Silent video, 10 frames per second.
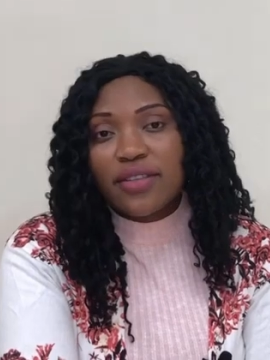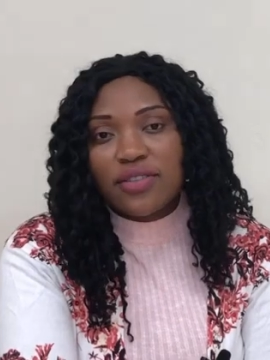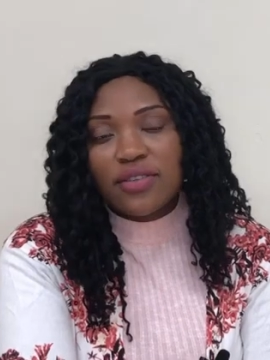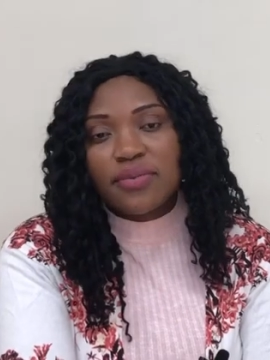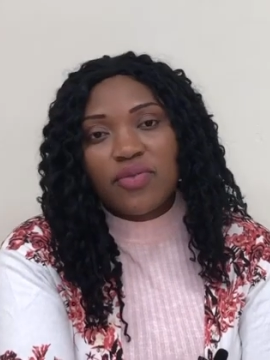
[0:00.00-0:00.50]
to
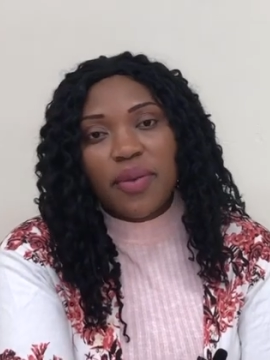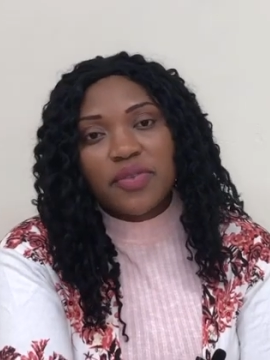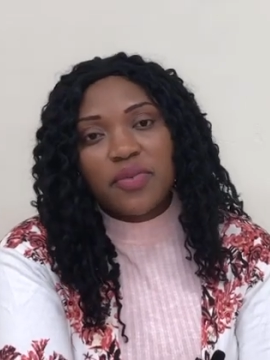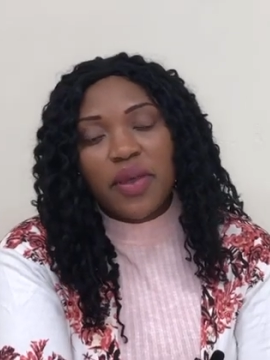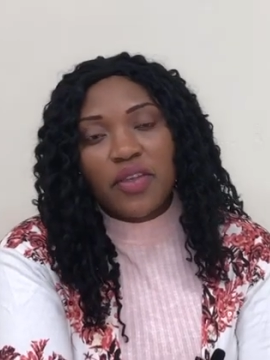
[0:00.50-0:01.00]
subscribe
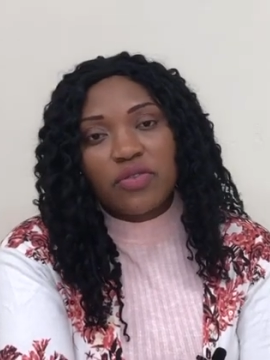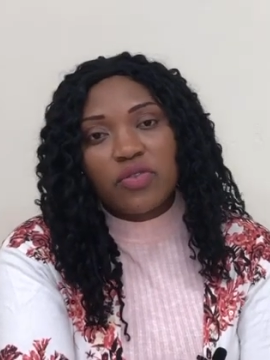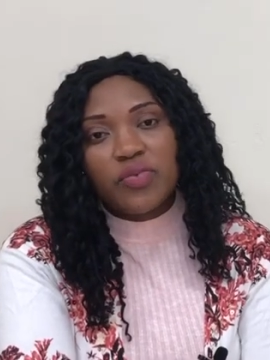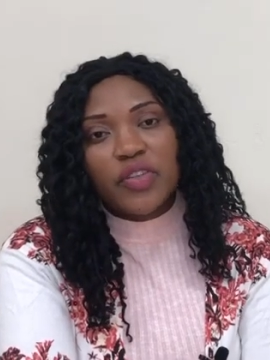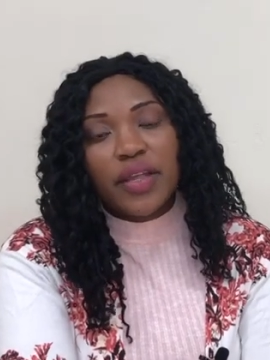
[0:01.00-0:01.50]
to my
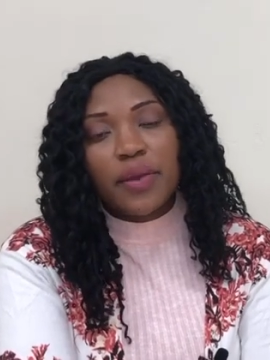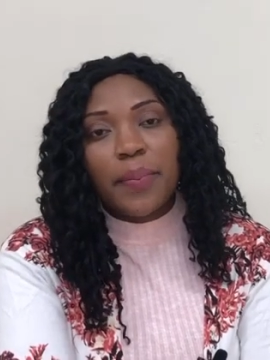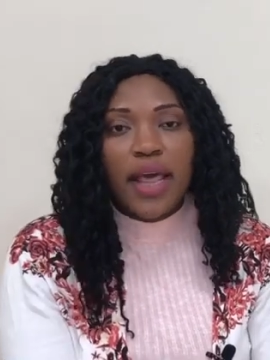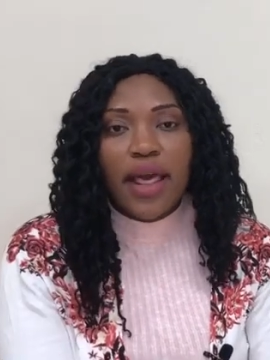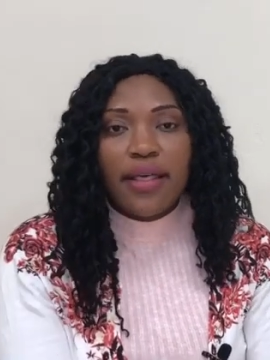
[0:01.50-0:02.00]
YouTube channel.
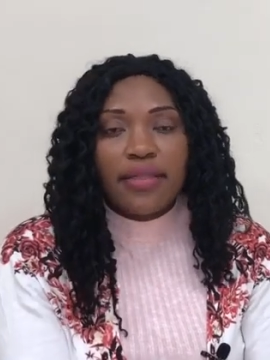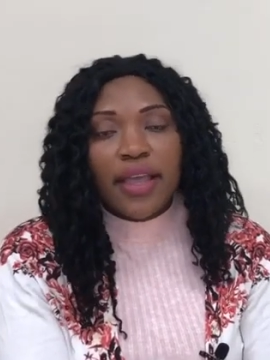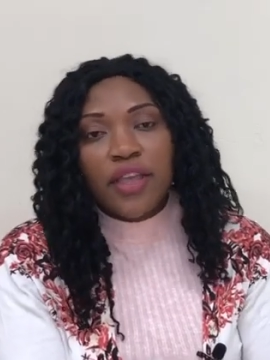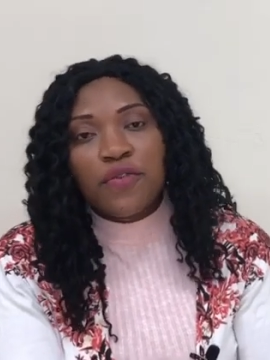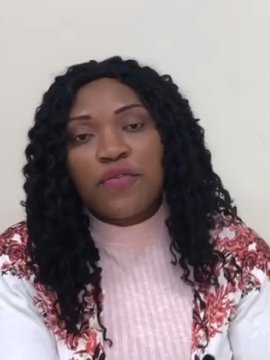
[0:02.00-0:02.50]

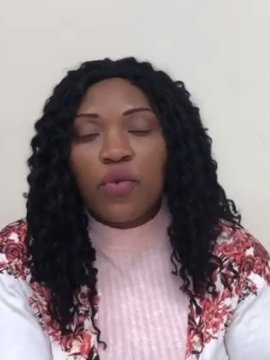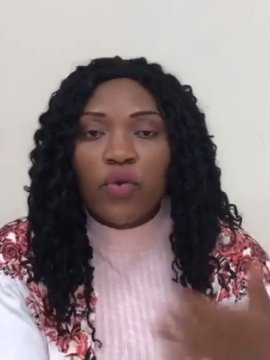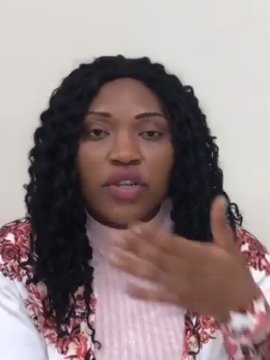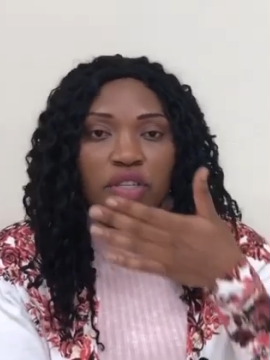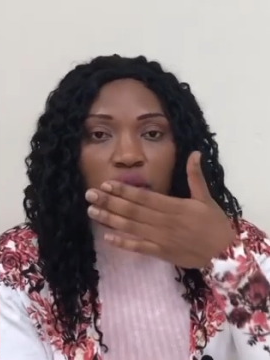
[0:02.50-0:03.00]
Thank you for
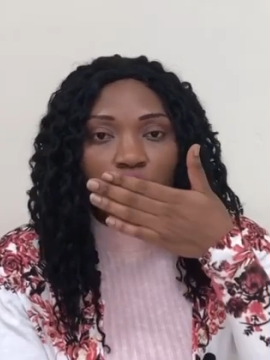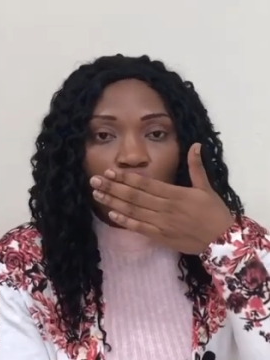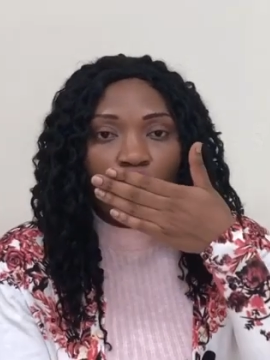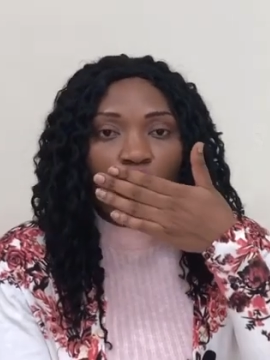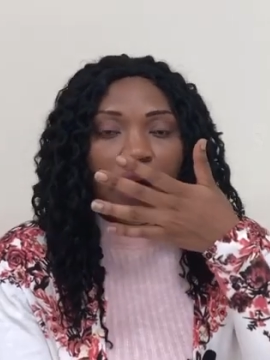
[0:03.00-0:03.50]
watching.
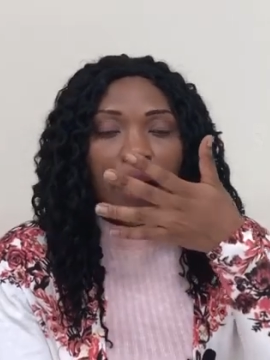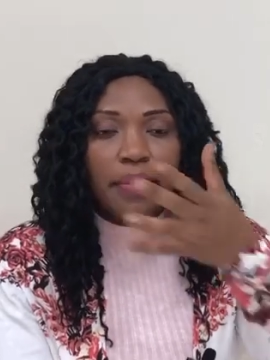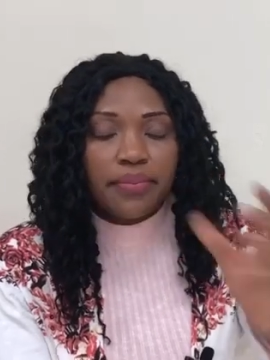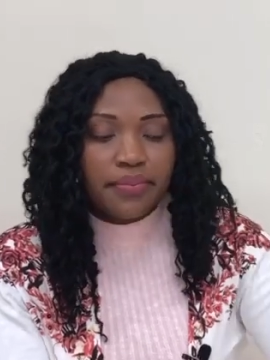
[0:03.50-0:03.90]
Mwah.